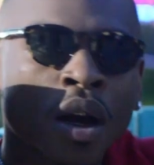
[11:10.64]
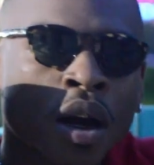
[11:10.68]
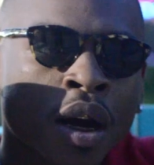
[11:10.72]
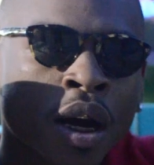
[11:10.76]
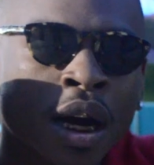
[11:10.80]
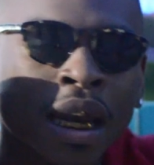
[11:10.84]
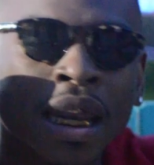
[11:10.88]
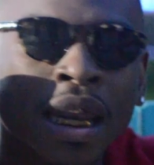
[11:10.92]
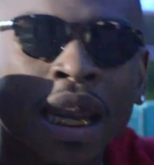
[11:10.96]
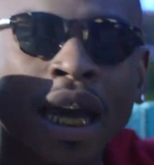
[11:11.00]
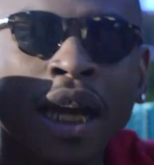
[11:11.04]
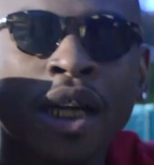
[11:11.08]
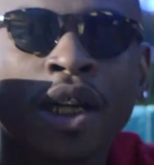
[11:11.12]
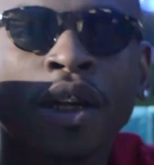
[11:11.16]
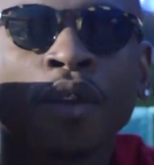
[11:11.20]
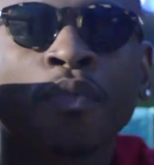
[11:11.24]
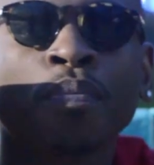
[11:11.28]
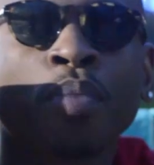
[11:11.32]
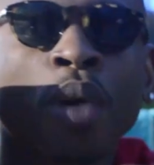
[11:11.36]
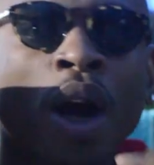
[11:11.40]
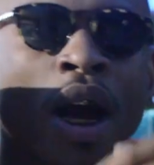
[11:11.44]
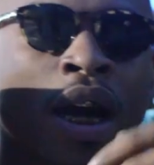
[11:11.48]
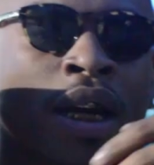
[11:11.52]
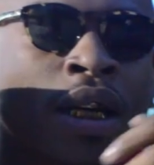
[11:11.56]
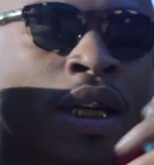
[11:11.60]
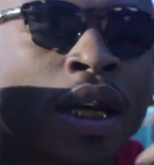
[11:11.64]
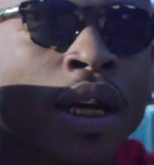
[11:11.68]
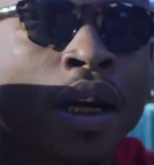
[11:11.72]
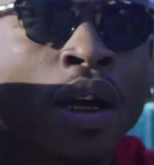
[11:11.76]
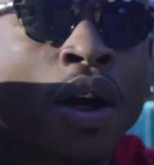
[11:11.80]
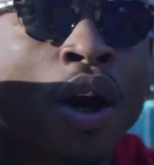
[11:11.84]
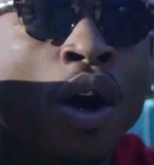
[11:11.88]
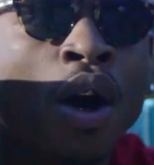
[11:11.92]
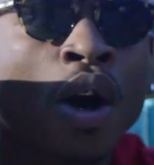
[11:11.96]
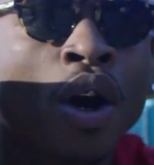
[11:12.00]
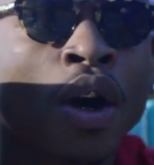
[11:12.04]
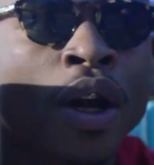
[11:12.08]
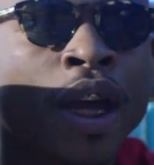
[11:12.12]
collective project
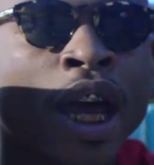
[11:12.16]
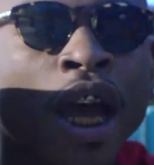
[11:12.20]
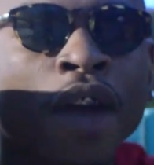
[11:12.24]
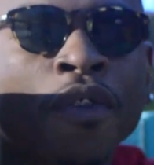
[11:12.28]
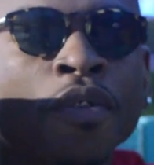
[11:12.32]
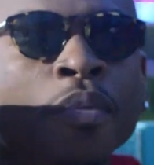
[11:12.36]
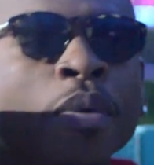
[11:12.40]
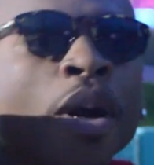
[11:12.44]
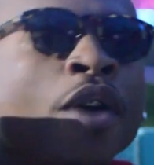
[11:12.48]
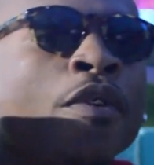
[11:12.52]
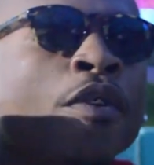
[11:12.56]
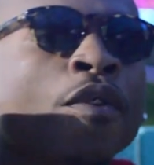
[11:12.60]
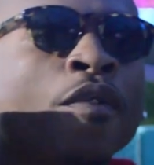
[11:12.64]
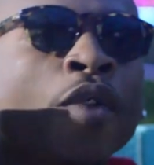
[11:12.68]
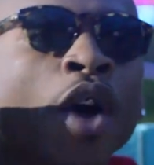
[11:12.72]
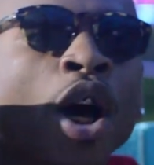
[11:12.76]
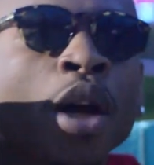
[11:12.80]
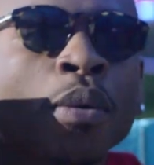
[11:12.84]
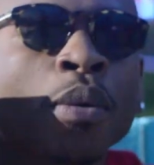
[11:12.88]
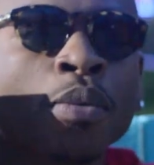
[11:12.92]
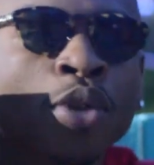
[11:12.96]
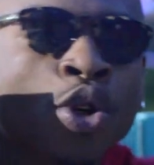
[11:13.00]
called Came From Nothing Volume